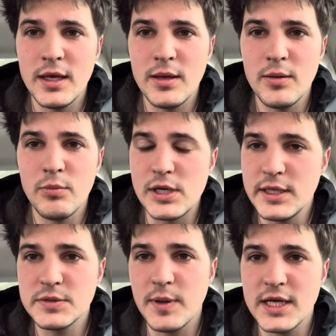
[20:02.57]
But it
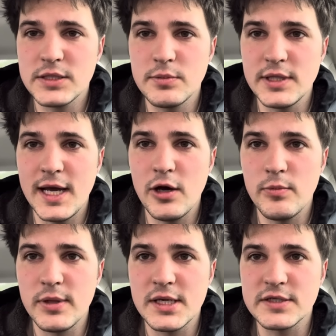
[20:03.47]
is possible now
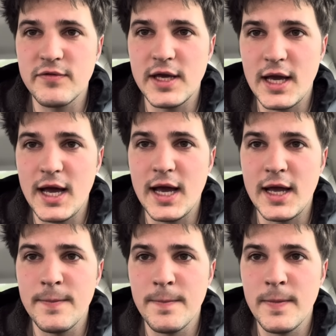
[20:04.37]
because of
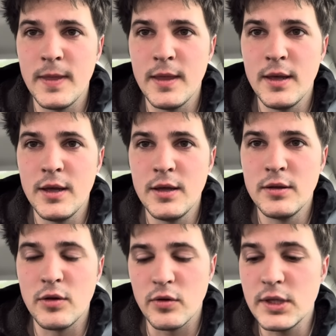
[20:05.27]
AI.
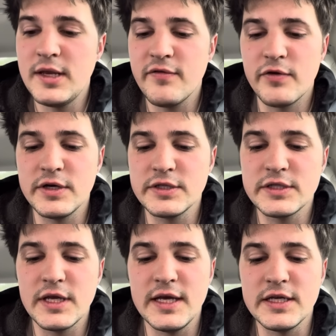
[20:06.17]
The only
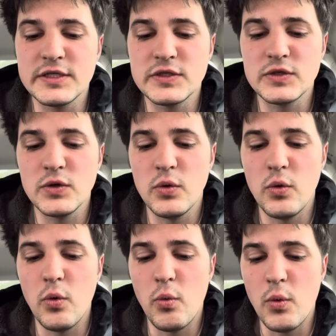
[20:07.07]
difference is
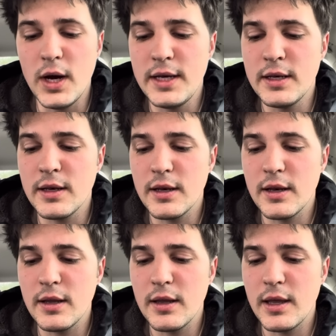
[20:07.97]
one
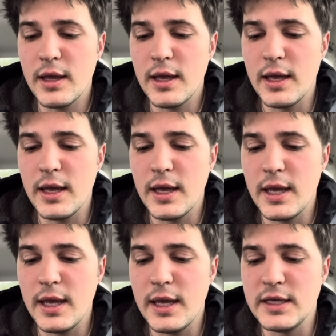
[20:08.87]

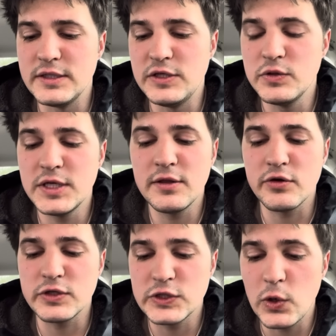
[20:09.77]
is using
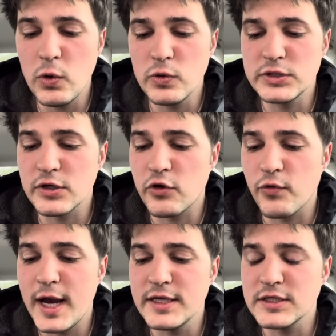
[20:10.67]
their soul to
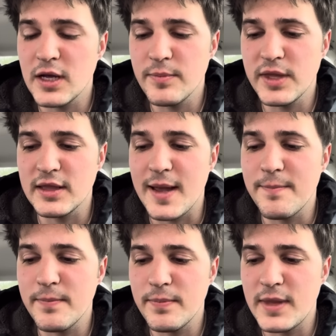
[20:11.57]
create
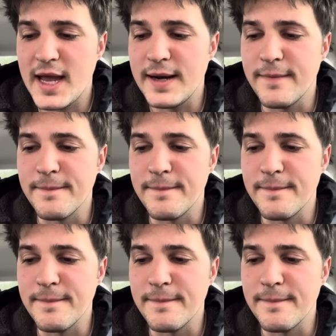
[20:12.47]
something that